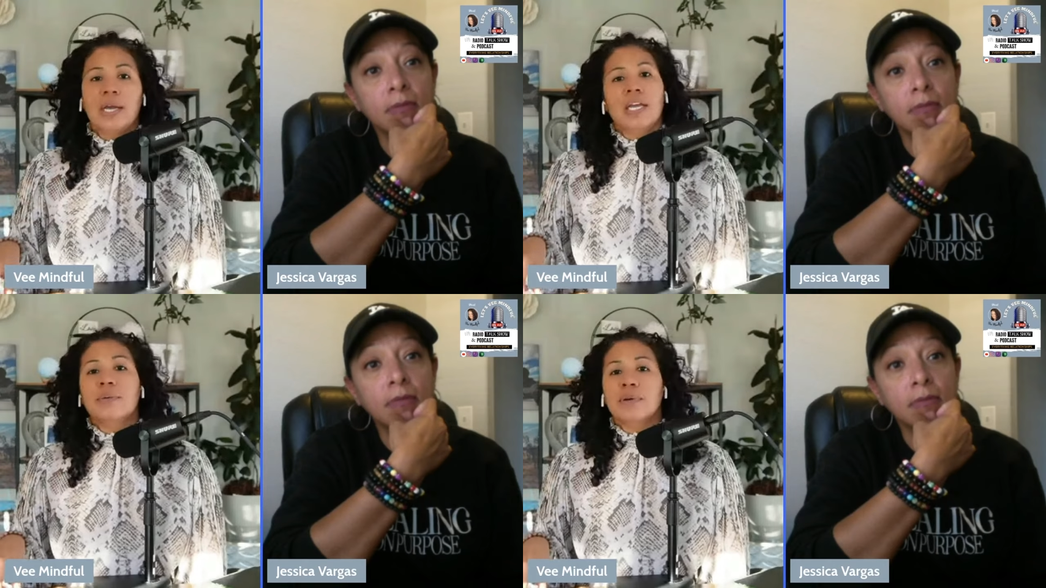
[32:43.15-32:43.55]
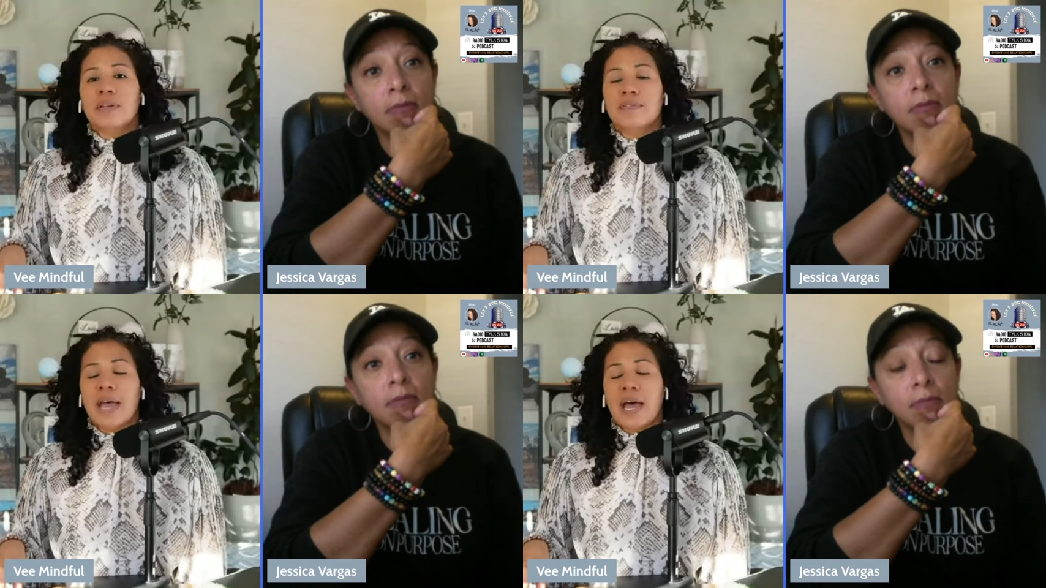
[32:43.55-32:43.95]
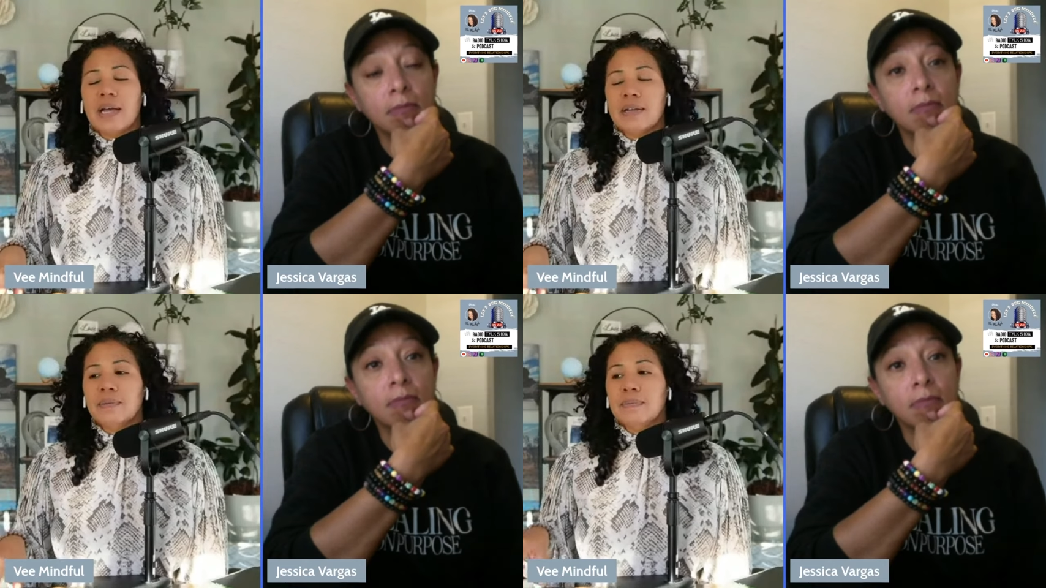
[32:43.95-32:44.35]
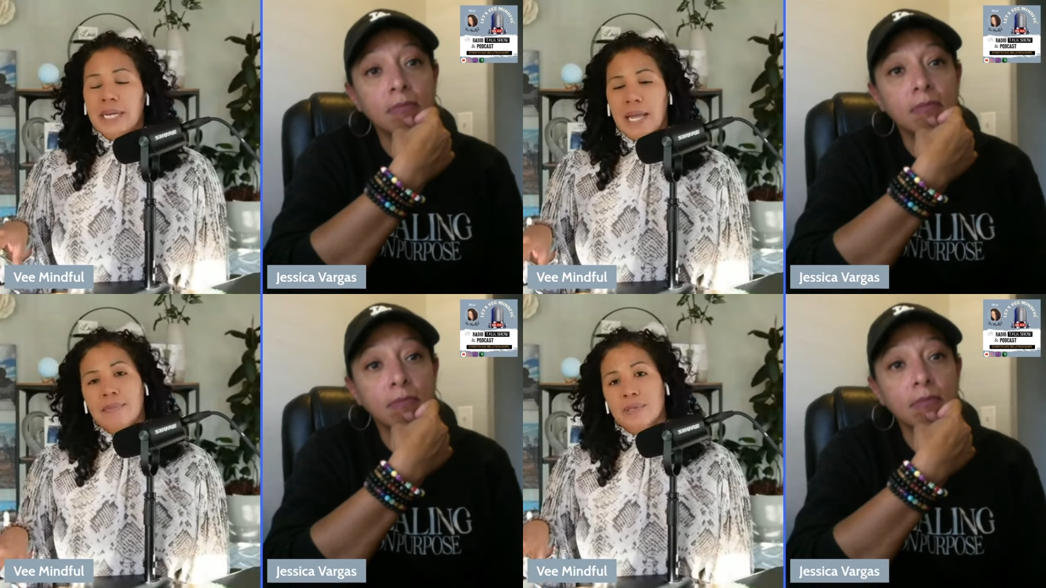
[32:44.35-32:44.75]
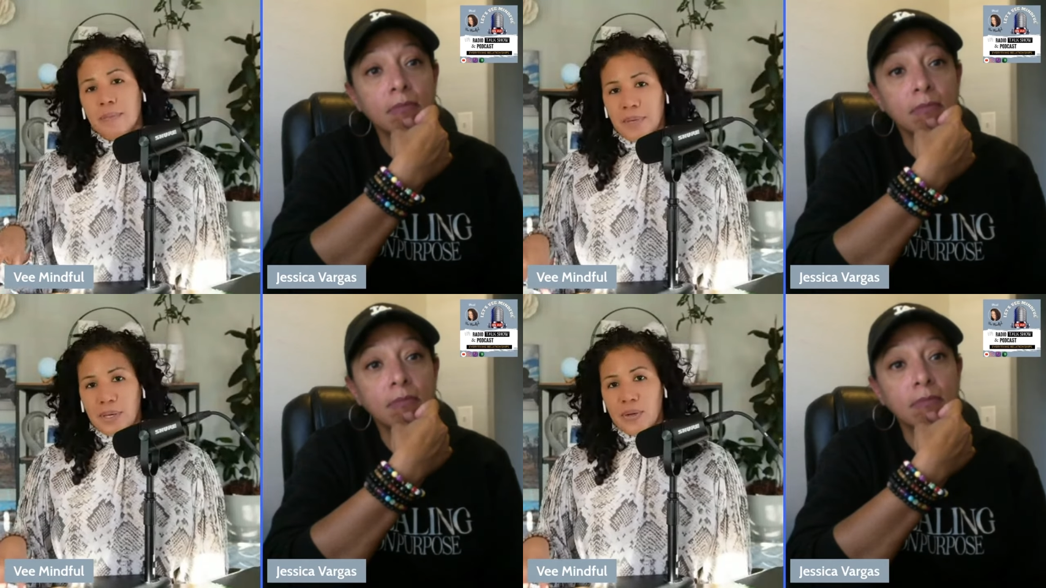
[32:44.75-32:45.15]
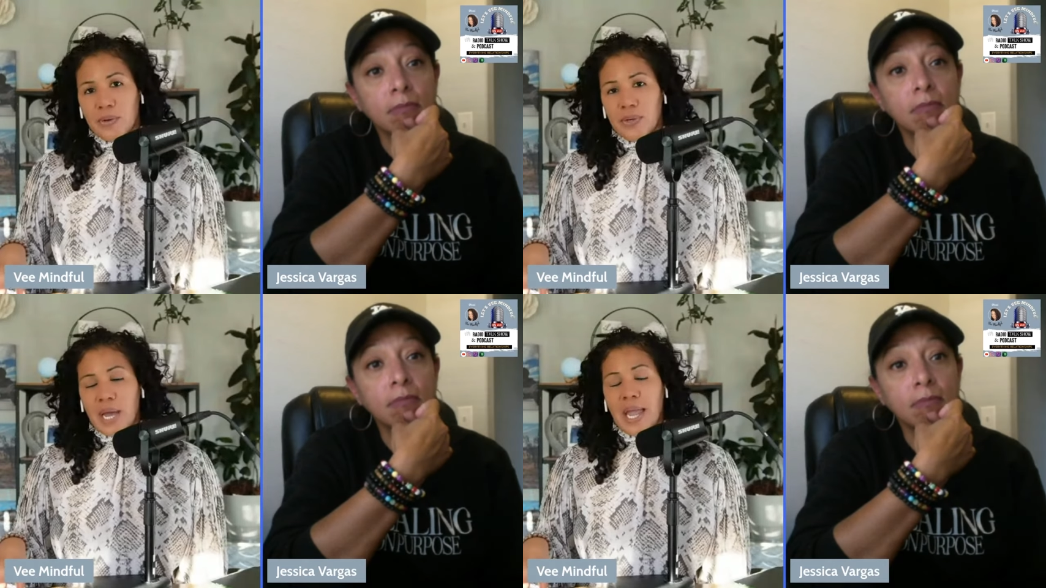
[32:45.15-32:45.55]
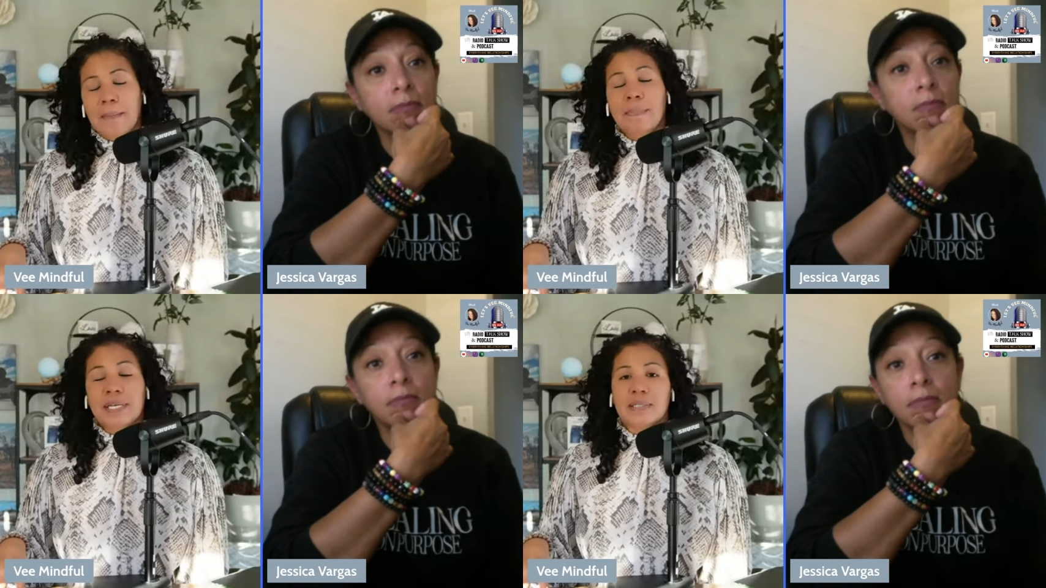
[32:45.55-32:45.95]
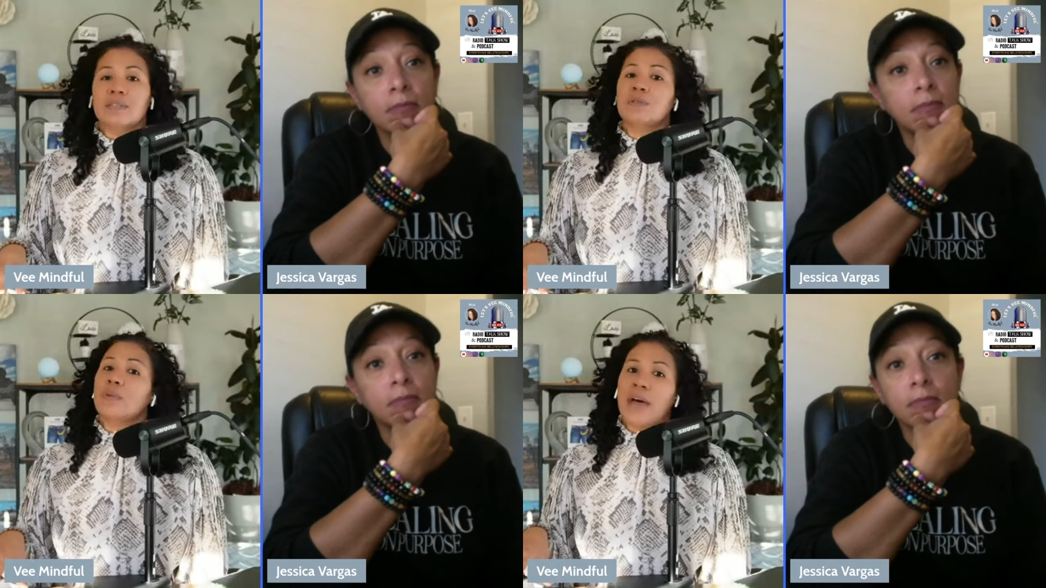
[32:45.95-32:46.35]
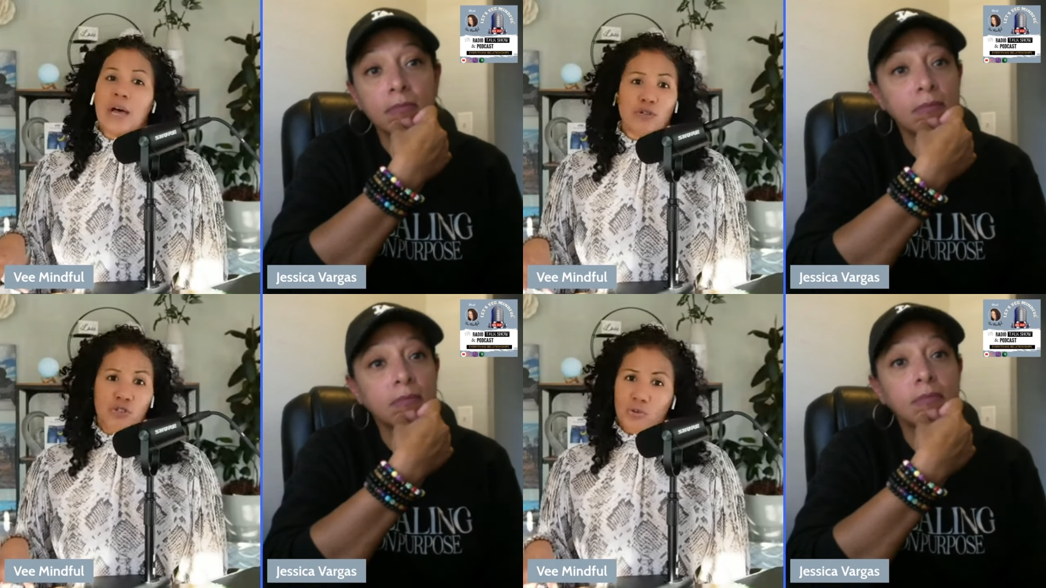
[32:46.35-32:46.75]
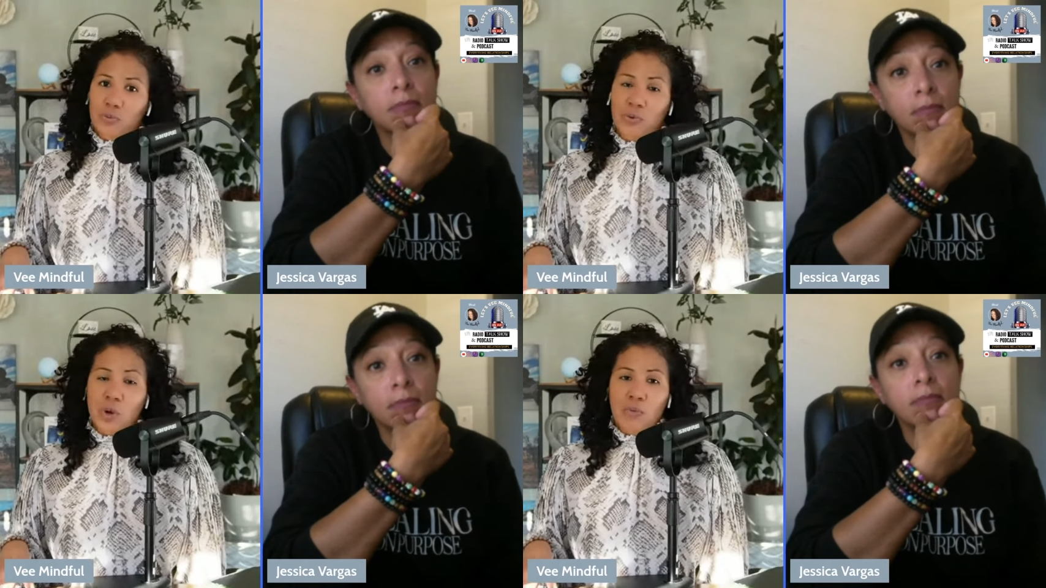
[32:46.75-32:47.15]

Speaker 1: he would have had been able to build a business without you